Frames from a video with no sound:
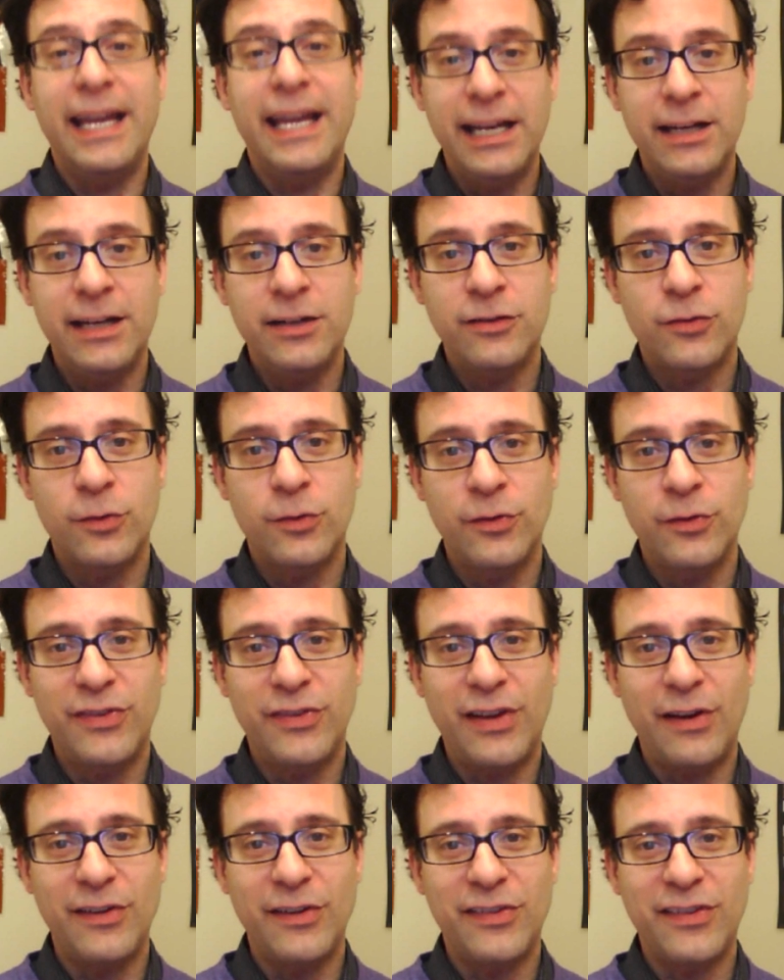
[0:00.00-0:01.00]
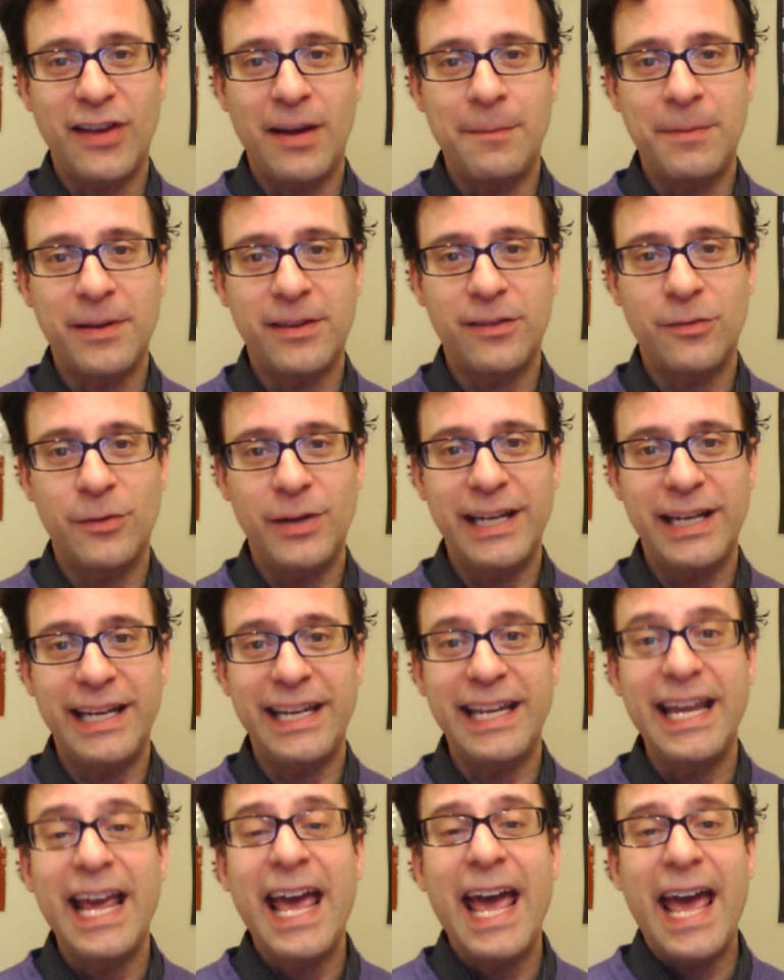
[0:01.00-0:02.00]
in true stereoscopic
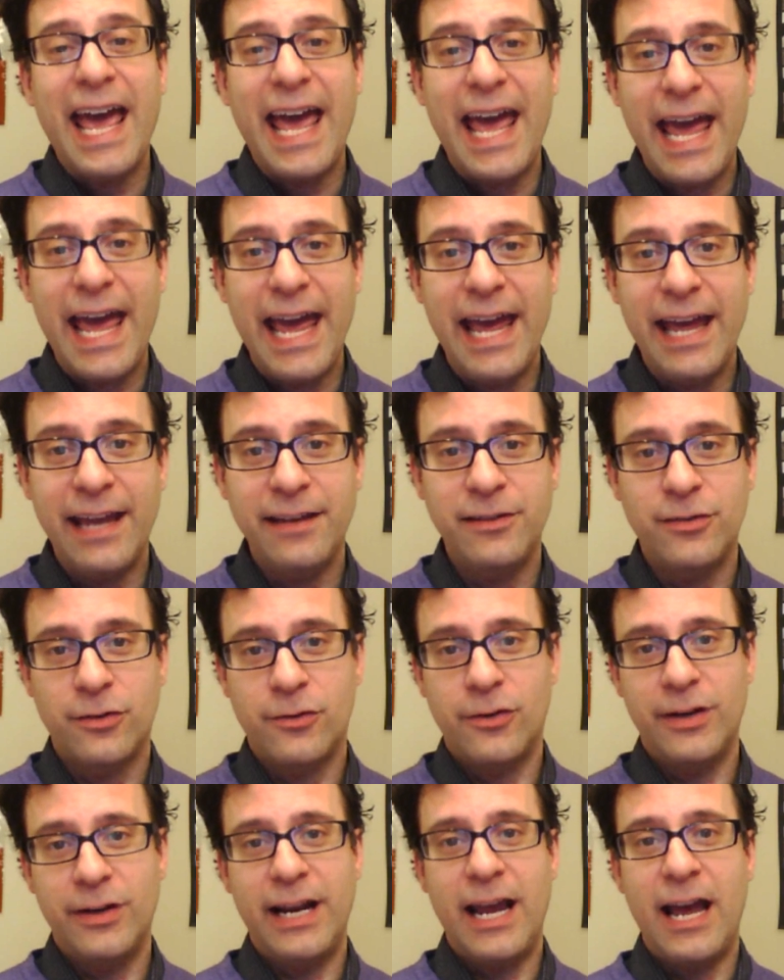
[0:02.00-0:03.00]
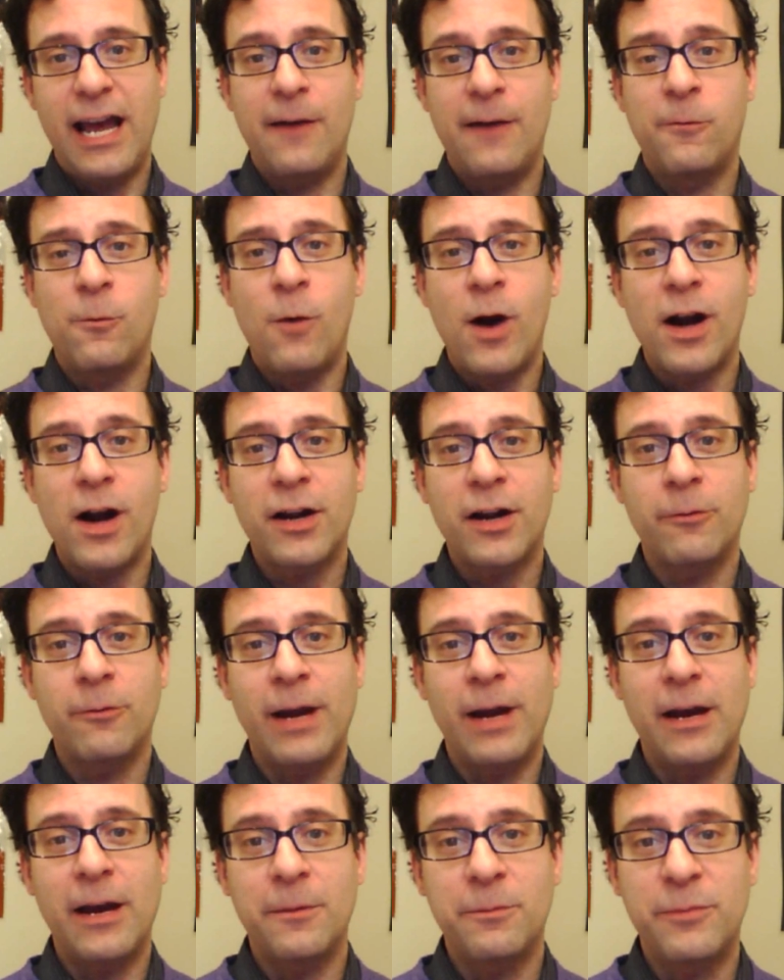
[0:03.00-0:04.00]
3D and you're going to have walk
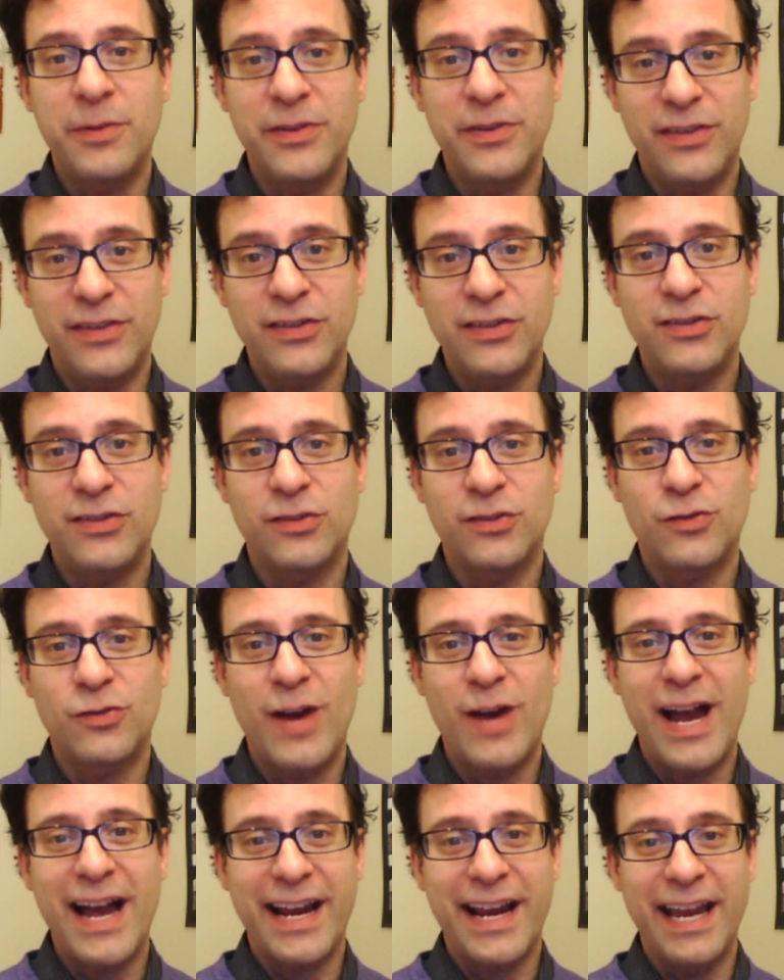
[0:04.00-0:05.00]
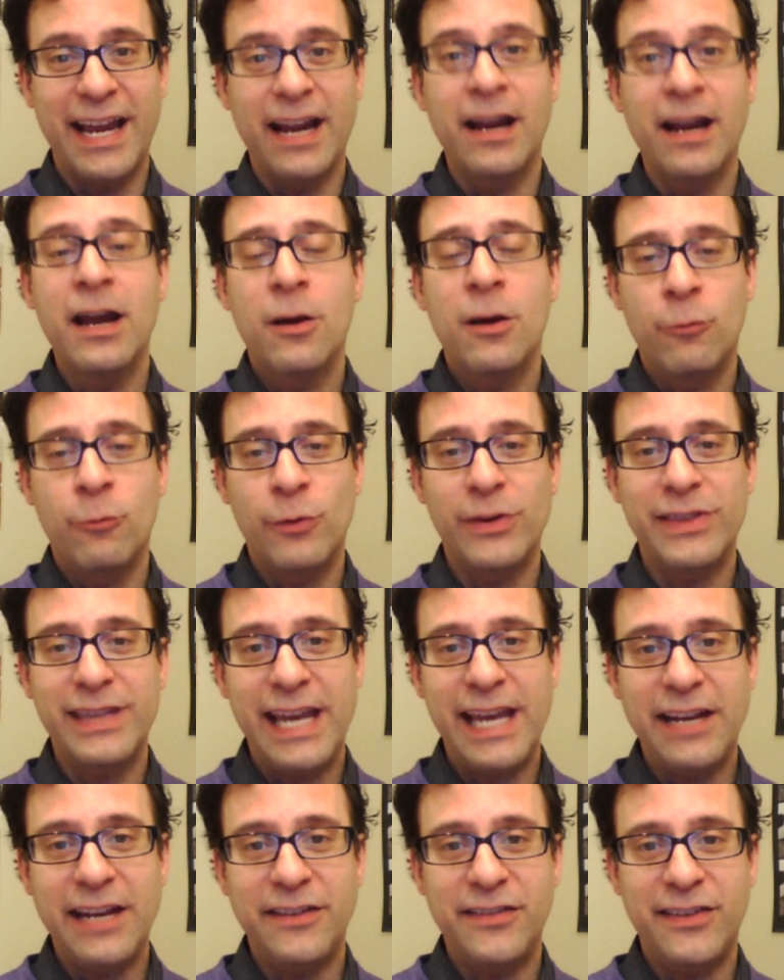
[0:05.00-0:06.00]
around positional tracking with
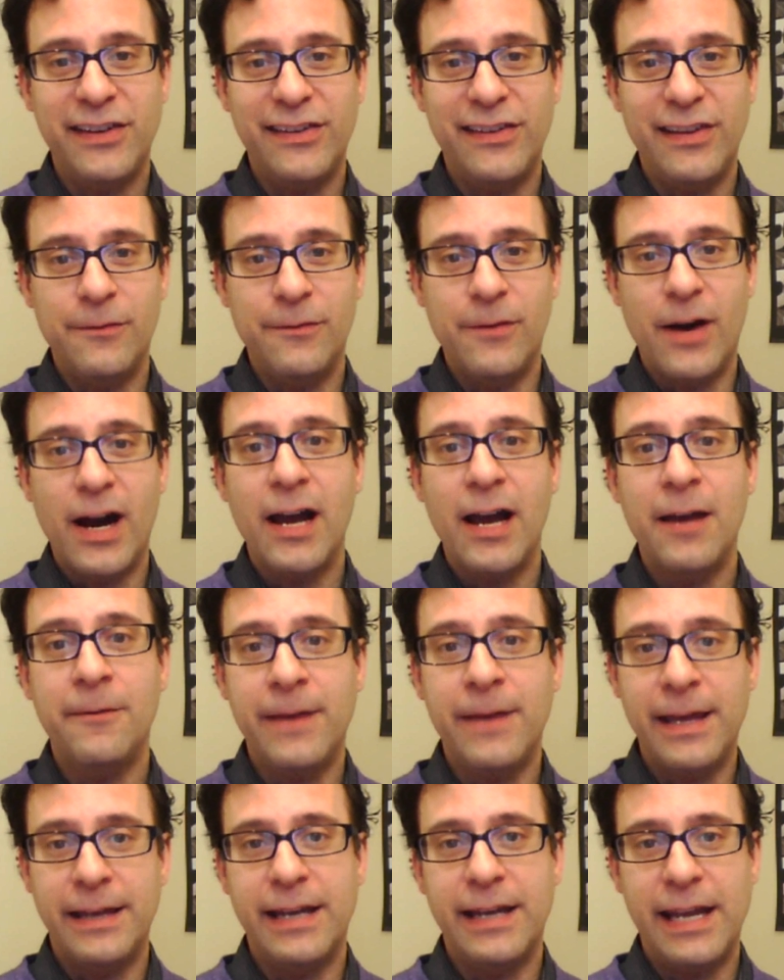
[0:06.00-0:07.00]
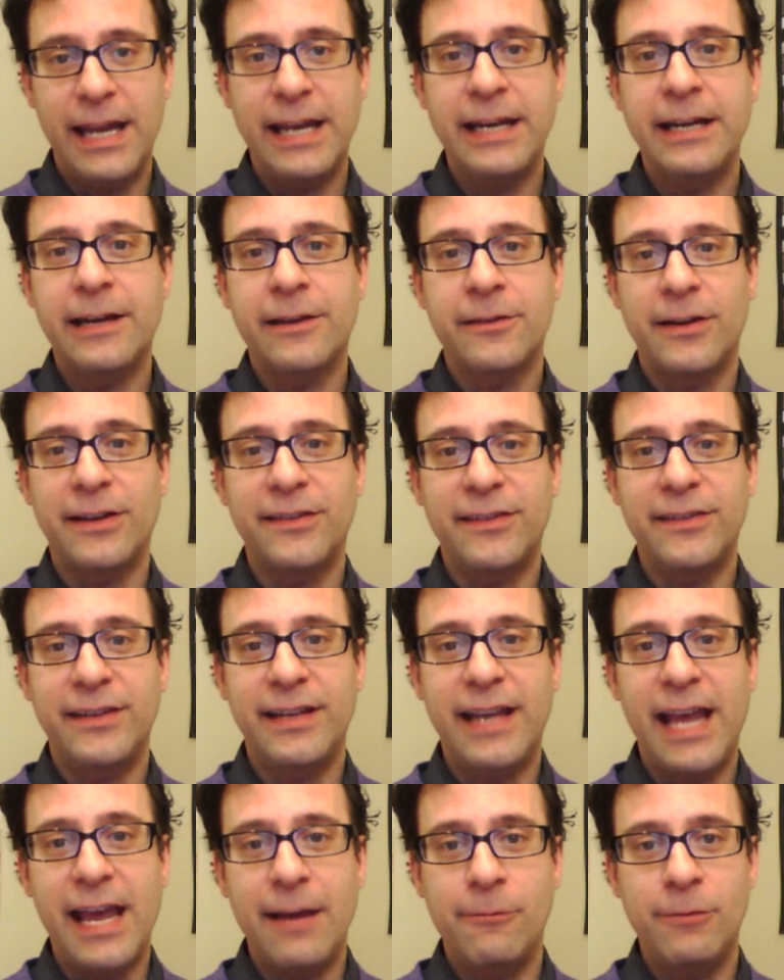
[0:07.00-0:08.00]
the HTC Vive and any other
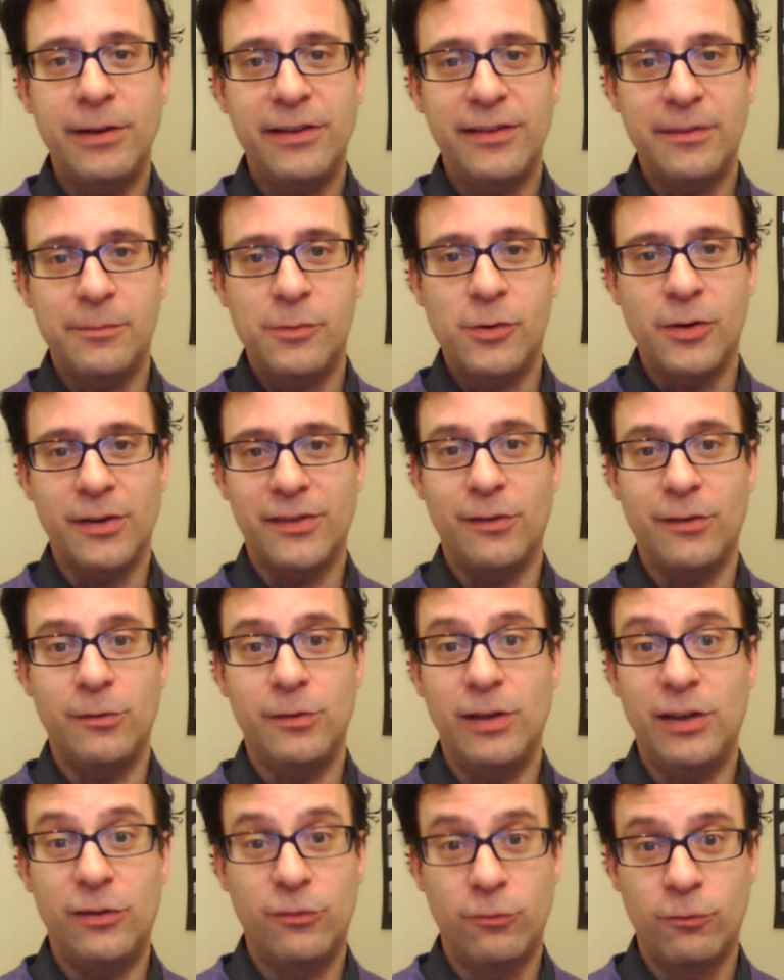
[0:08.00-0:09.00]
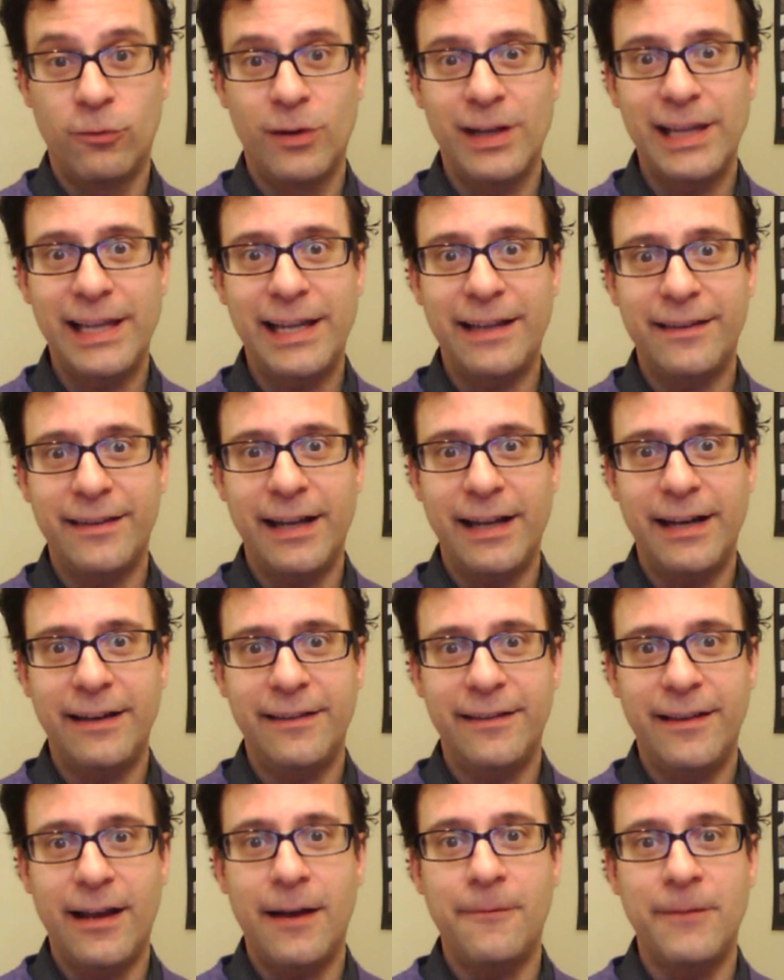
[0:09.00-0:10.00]
SDK we support. So it's really
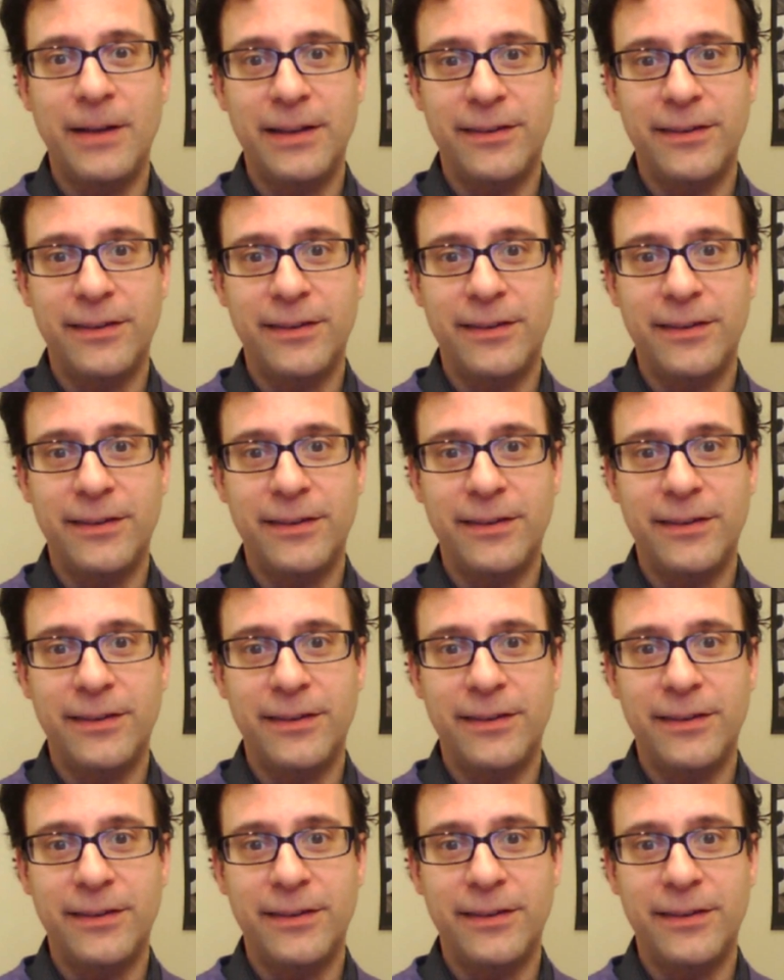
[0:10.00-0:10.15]
exciting stuff.